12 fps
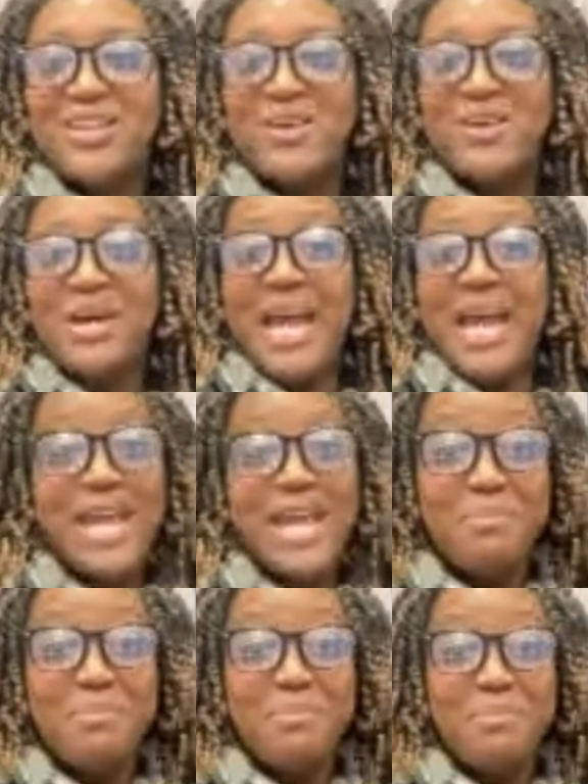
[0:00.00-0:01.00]
it. Like,
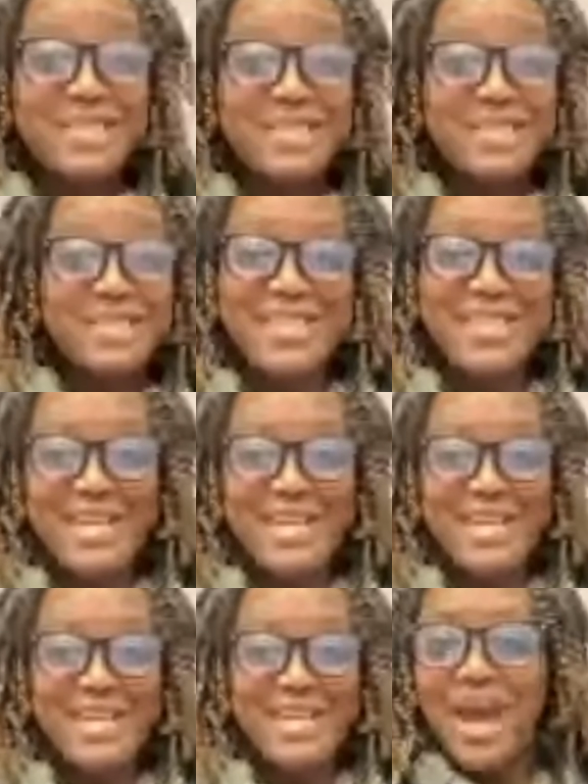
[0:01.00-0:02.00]
I've totally done
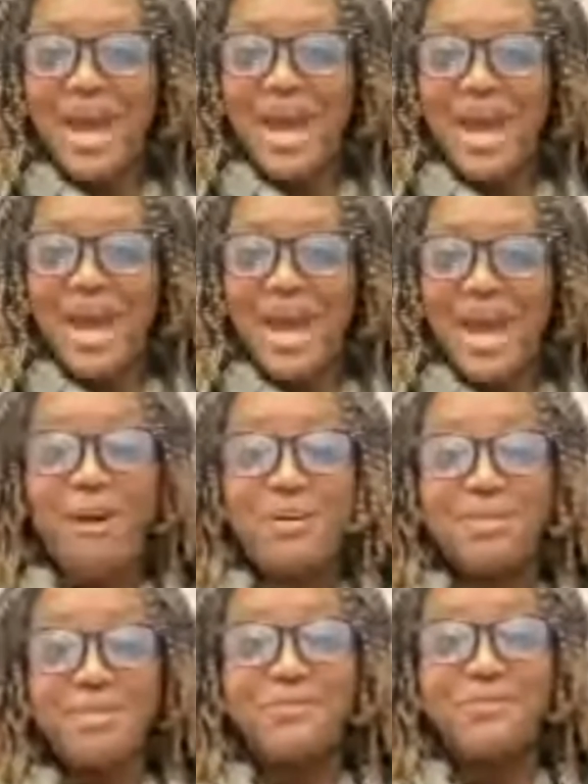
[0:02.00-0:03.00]
it. And I
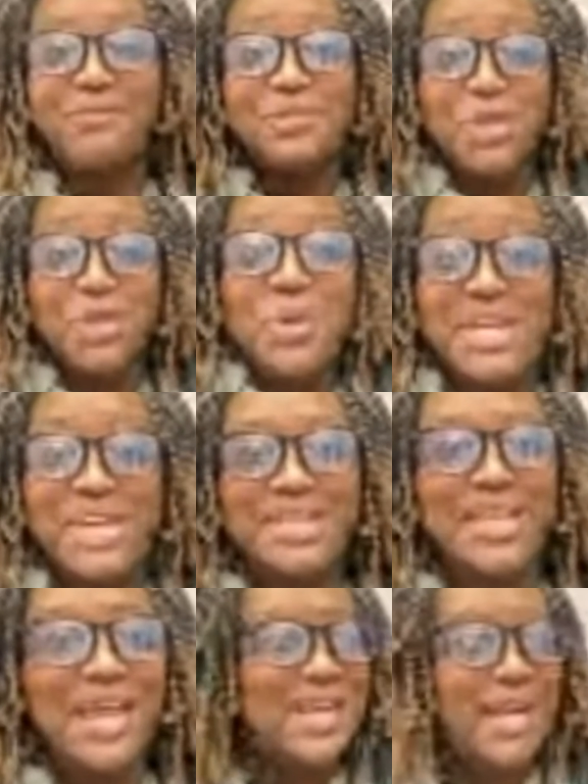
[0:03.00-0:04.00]
apologize for all the
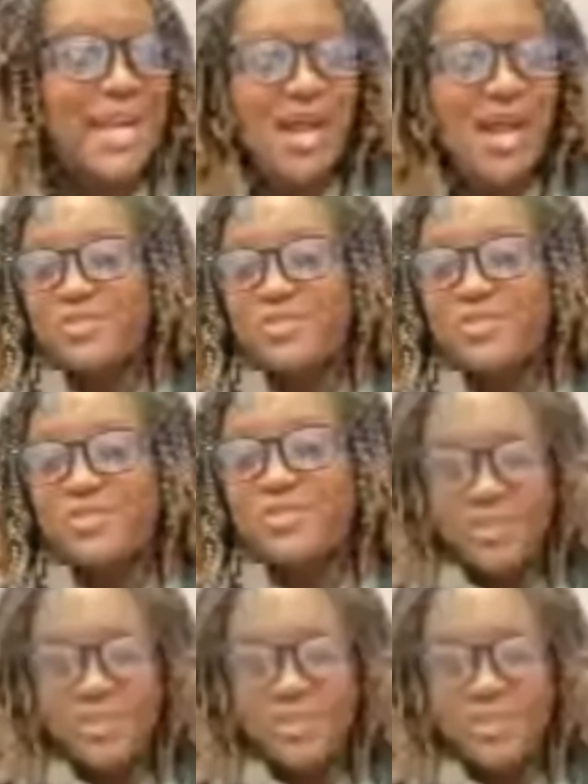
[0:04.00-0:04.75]
ones that I've done it to.